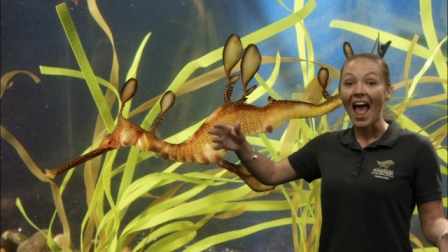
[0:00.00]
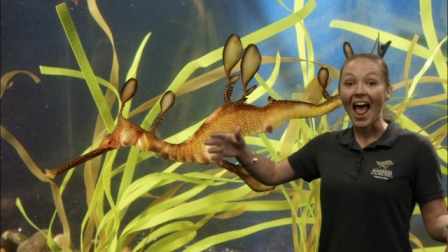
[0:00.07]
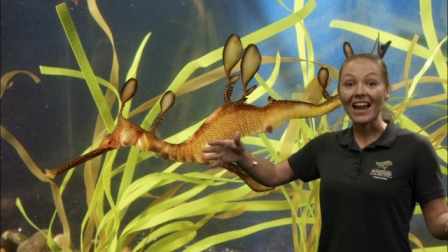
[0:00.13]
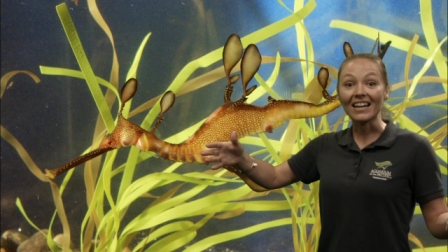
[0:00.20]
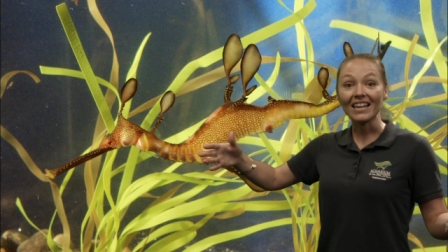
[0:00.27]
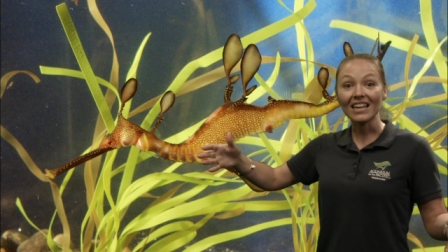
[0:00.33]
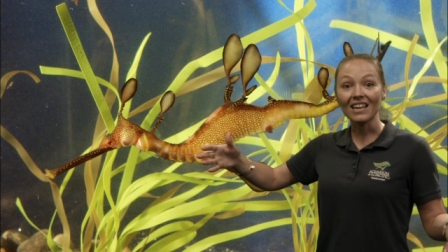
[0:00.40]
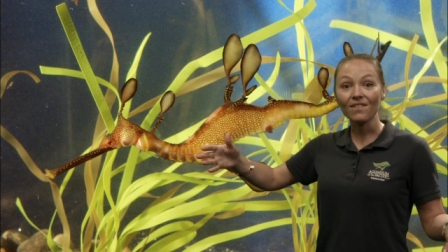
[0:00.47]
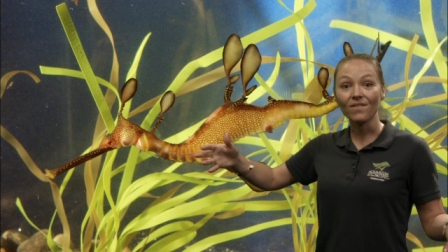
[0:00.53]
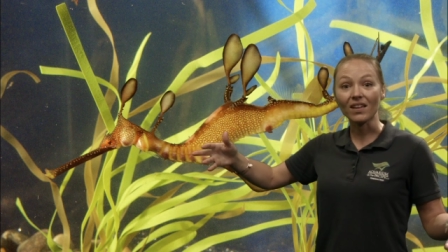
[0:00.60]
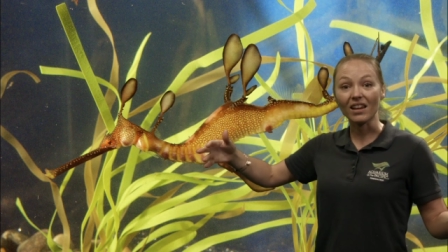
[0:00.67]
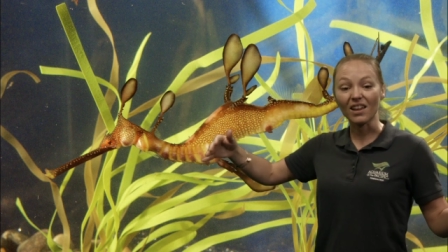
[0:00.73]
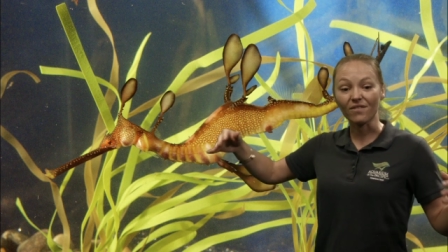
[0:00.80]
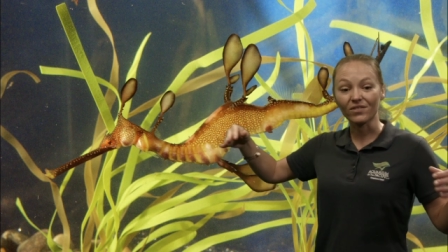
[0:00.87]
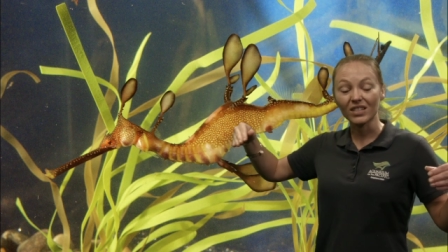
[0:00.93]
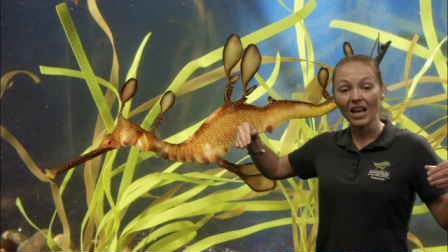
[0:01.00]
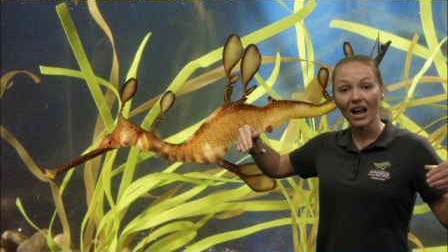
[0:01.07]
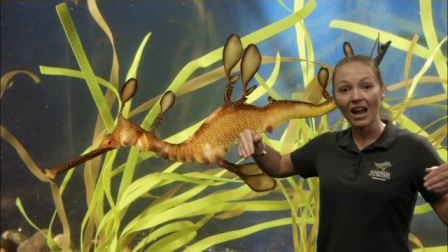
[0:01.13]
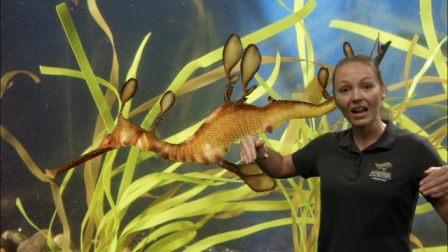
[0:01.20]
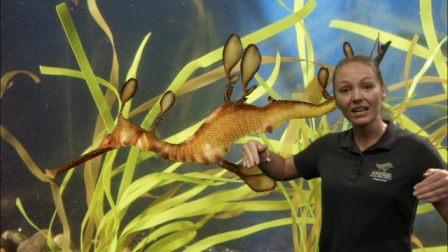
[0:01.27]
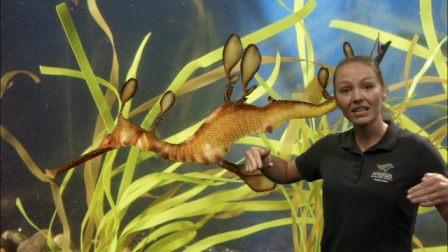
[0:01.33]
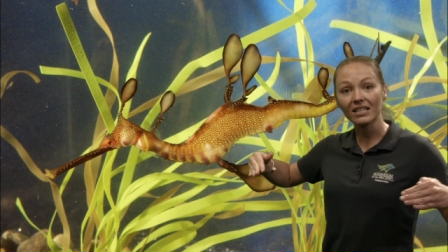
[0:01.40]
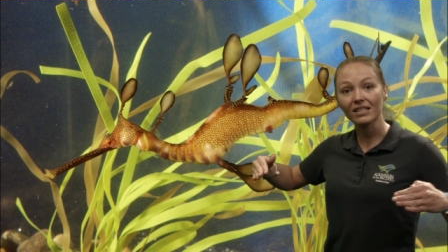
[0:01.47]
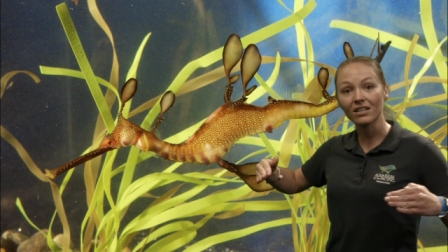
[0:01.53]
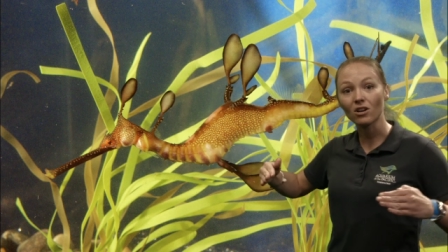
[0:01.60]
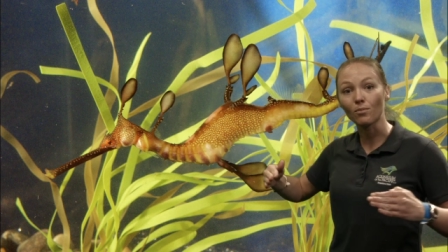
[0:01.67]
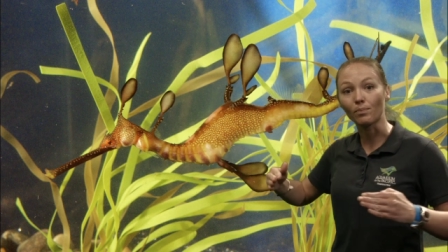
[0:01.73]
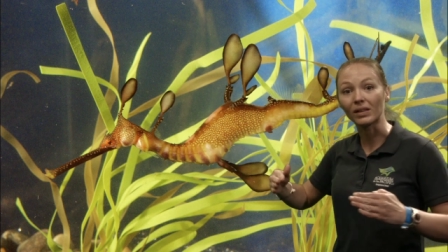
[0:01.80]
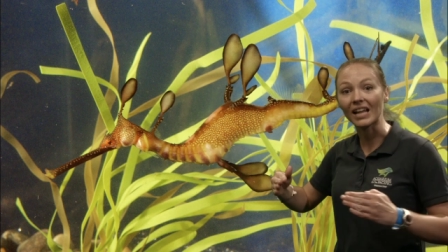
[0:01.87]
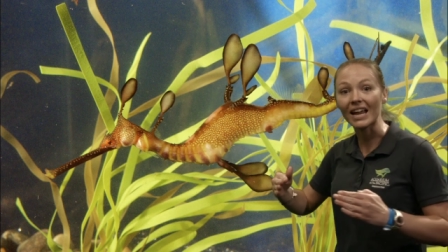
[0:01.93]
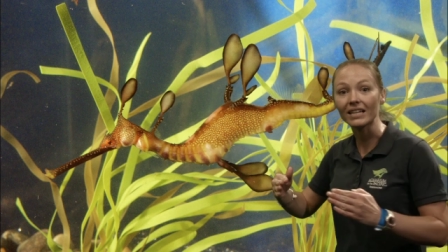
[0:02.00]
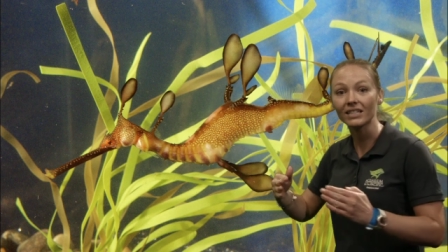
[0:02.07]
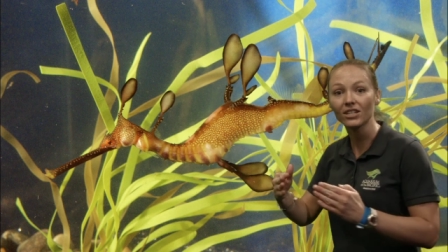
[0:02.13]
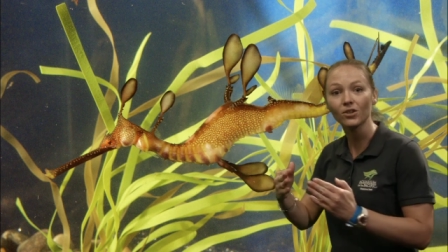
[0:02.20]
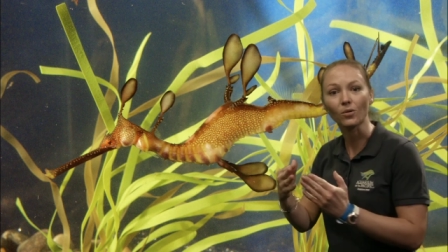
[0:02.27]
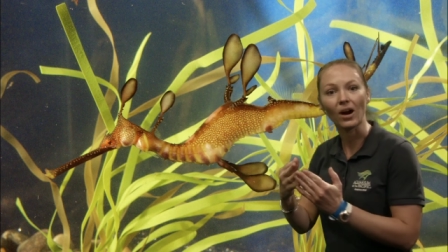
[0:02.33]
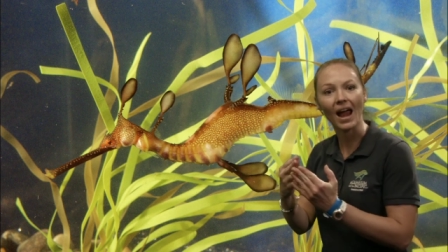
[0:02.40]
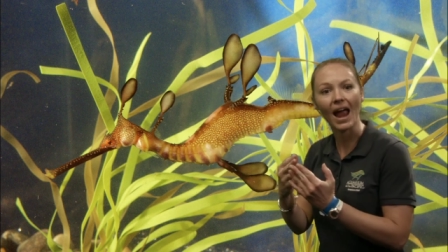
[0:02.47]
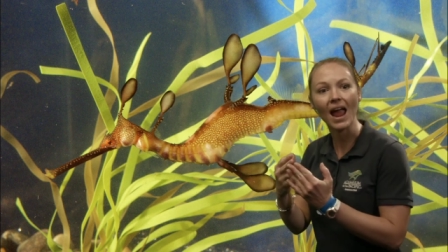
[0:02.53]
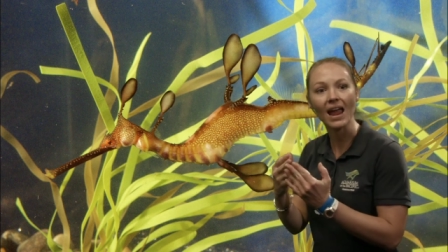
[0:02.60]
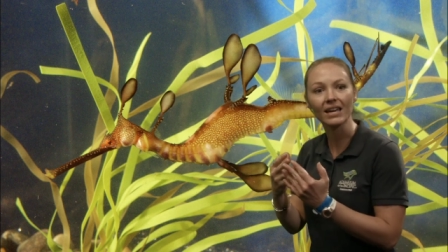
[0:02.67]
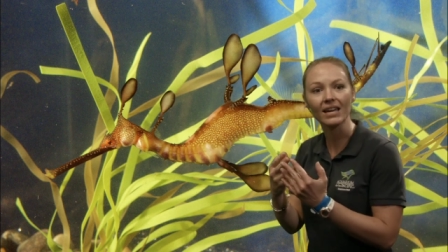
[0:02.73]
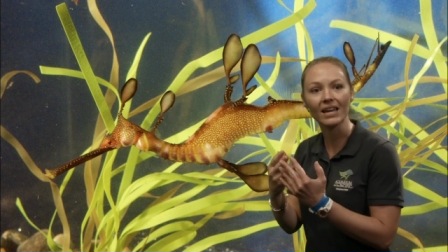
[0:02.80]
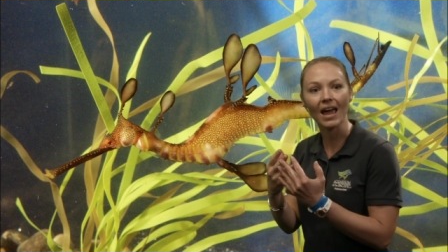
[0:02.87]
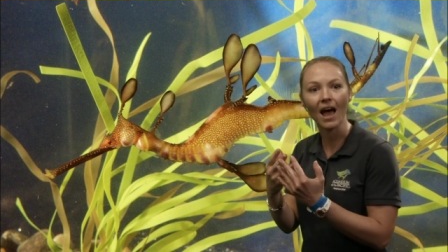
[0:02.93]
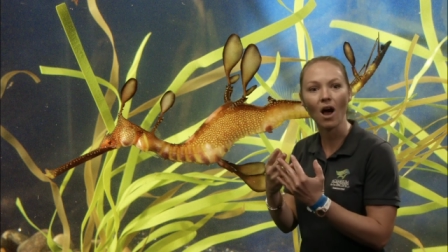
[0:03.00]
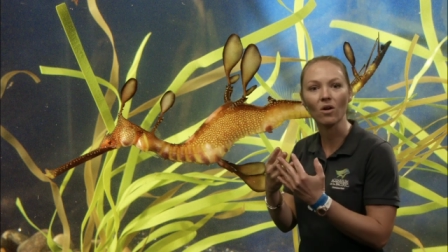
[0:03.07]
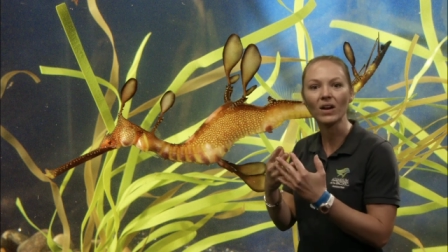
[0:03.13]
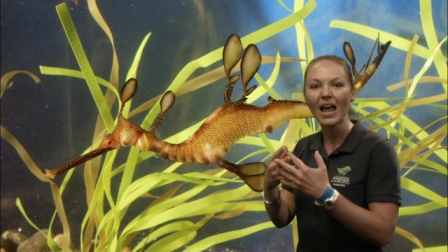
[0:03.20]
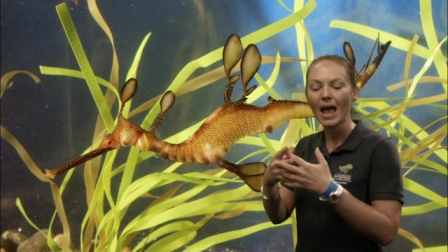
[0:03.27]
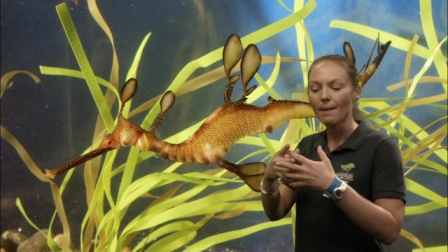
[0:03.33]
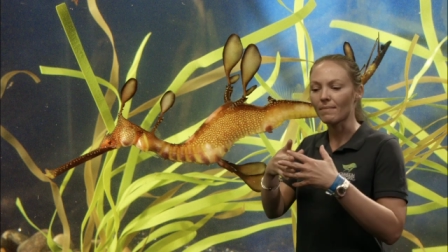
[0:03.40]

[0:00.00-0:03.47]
And even if tiny little plankton were hanging out,